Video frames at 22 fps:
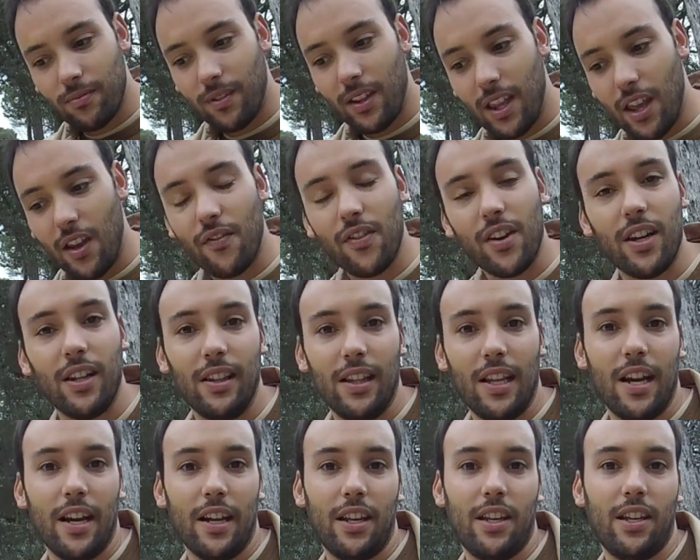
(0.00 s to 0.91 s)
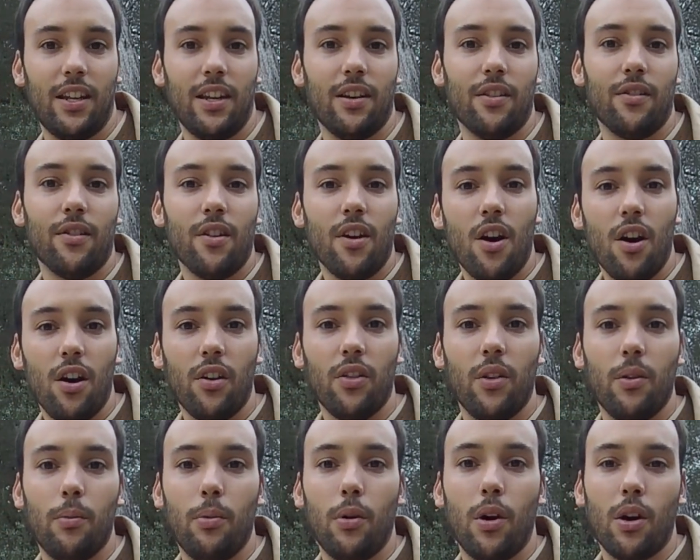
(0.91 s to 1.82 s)
give it a like here on the
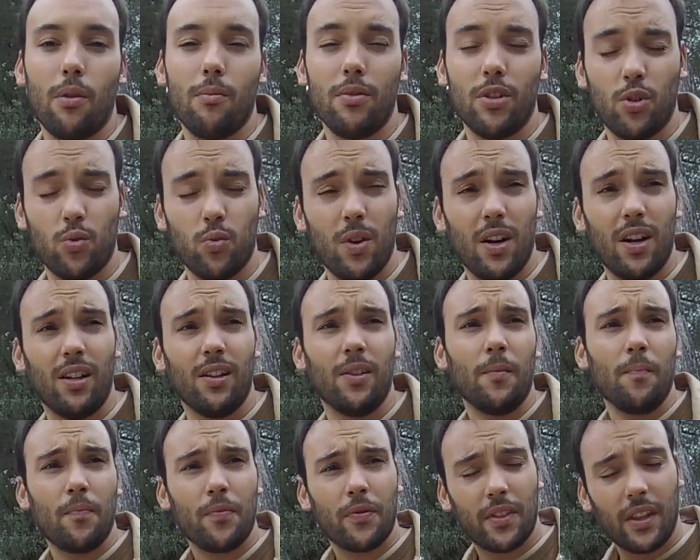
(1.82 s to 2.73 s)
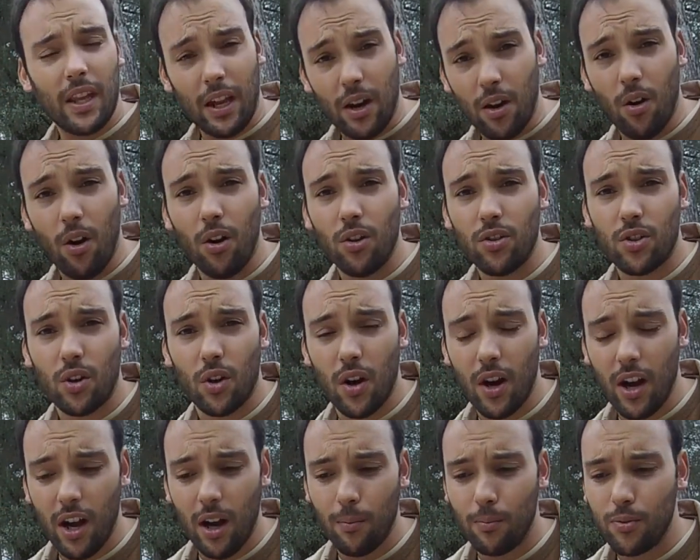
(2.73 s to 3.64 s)
bottom as well. That also
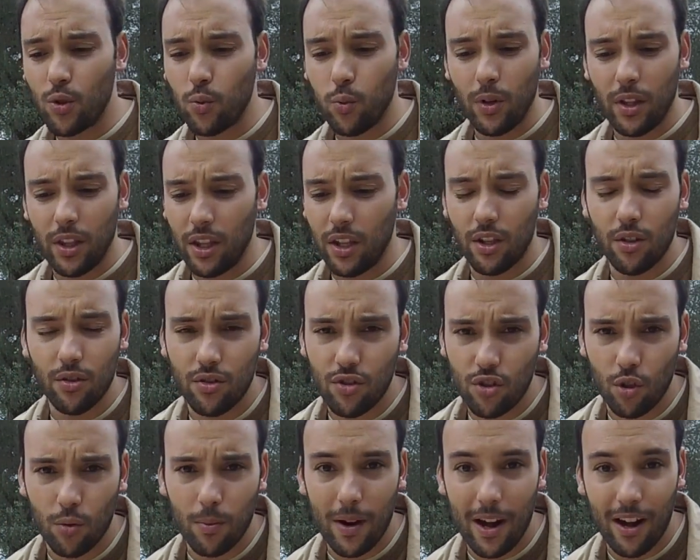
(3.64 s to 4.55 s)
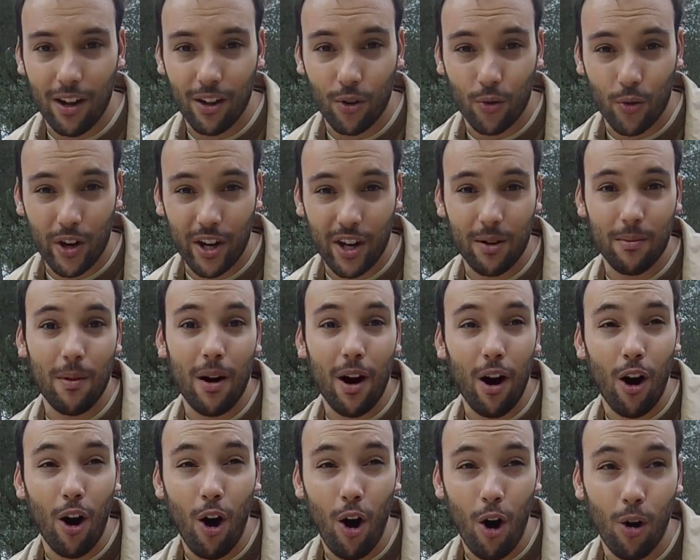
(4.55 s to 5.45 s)
helps with the YouTube algorithm a
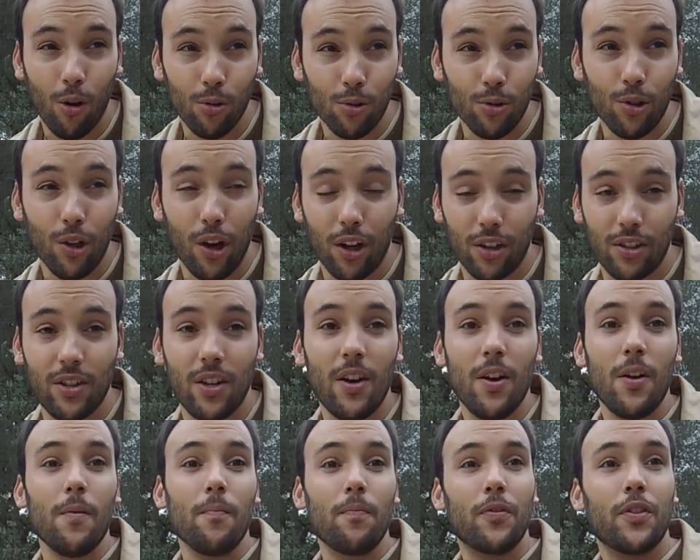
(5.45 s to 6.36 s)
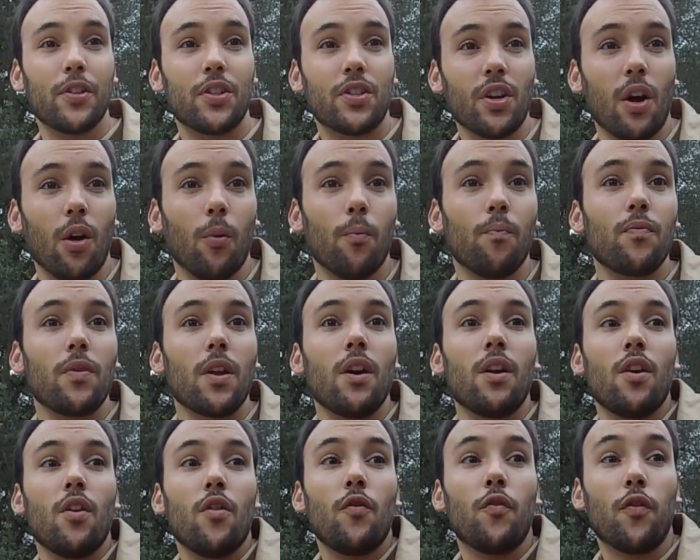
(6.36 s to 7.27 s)
whole lot. So
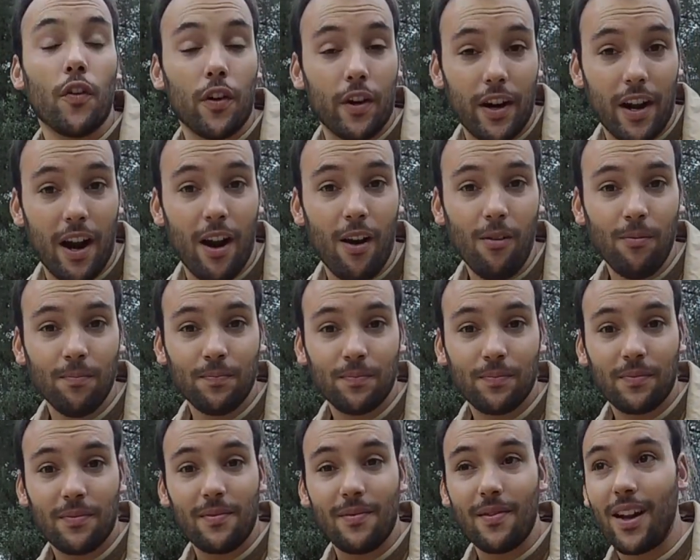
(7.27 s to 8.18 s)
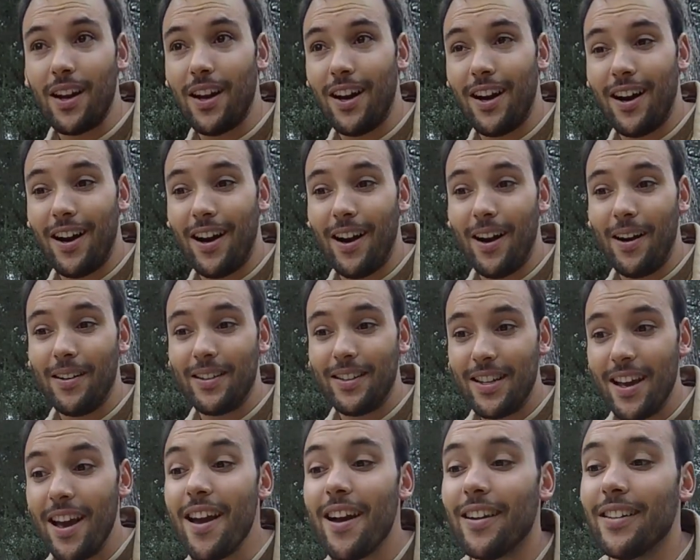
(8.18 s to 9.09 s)
for now,
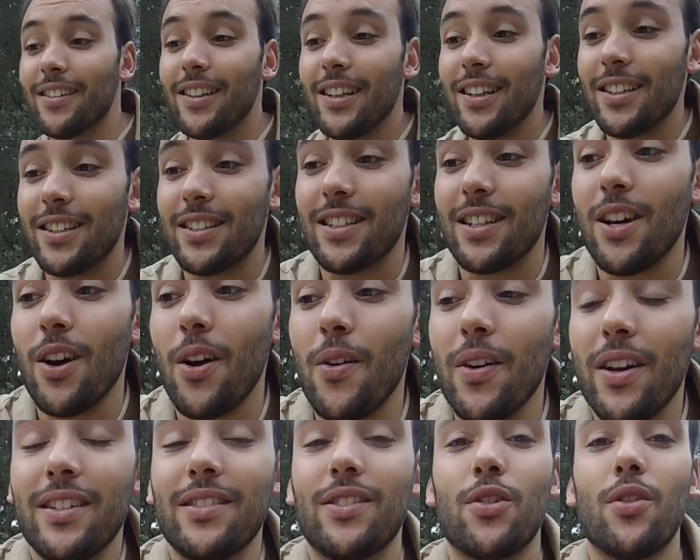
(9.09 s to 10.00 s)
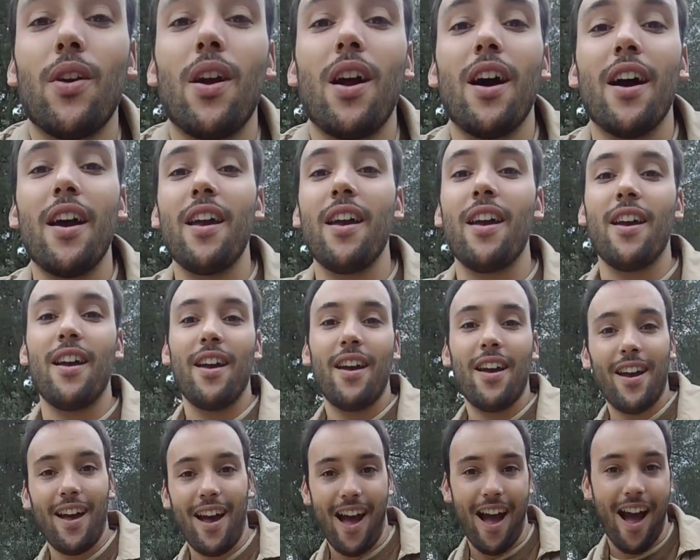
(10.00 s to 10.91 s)
yeah, let's go and try
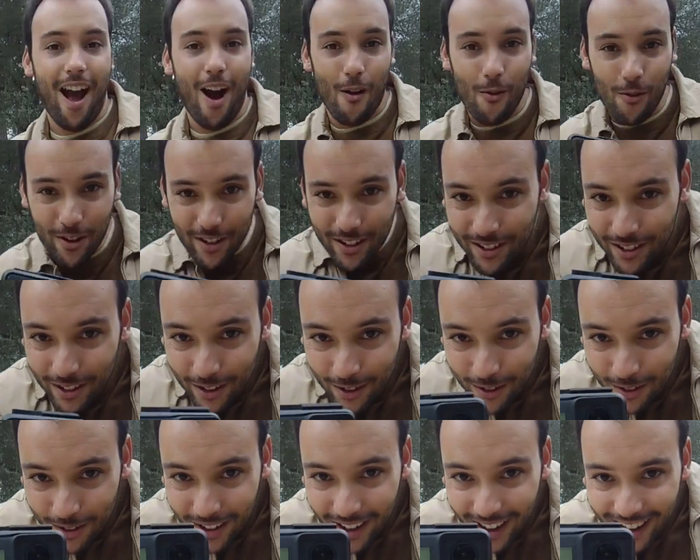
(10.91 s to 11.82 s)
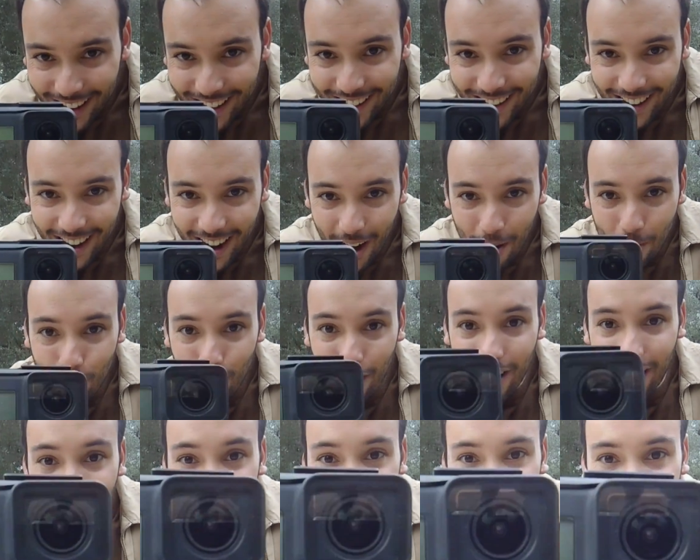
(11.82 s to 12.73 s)
our new
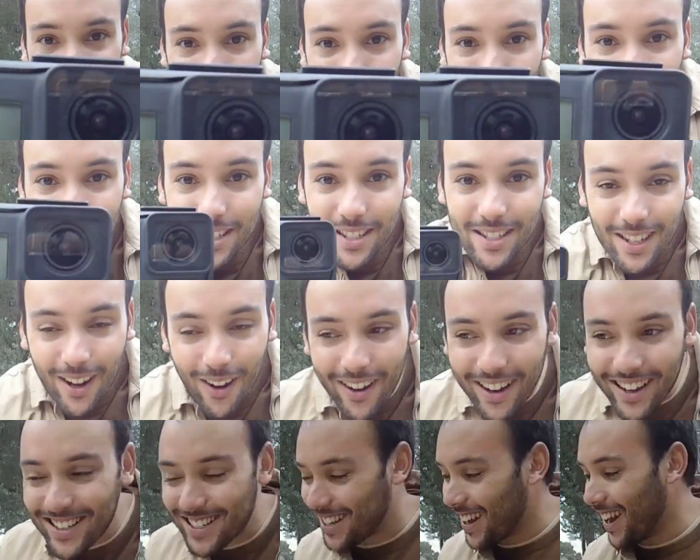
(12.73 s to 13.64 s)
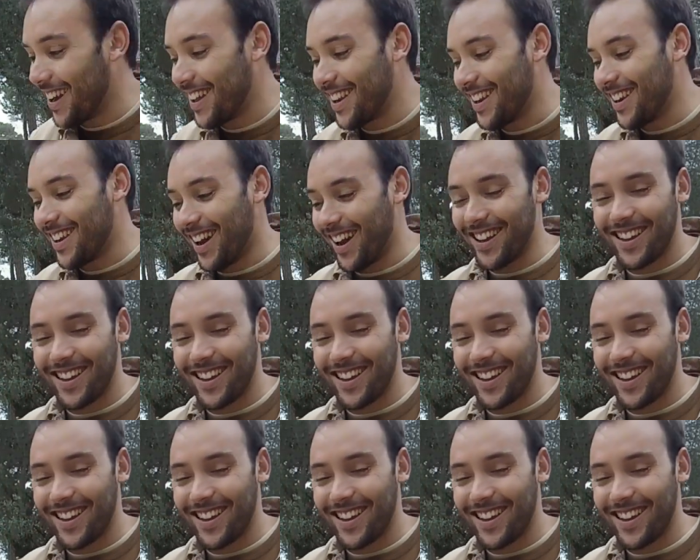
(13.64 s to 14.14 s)
camera. I'm so excited.